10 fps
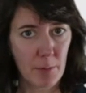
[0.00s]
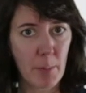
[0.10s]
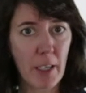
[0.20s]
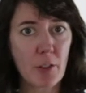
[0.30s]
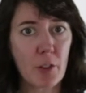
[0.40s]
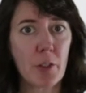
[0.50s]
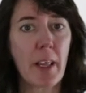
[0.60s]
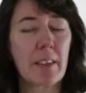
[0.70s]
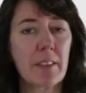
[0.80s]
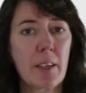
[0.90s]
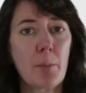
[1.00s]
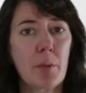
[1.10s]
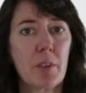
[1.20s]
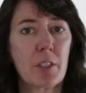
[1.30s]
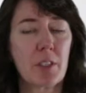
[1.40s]
make sure that
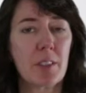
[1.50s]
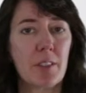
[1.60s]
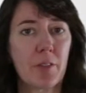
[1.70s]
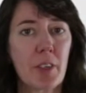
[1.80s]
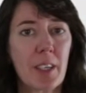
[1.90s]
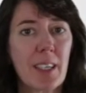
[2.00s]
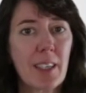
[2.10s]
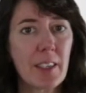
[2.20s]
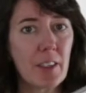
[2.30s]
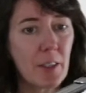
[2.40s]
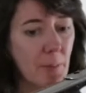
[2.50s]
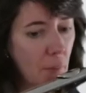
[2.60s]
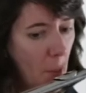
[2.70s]
subdivision is very clear.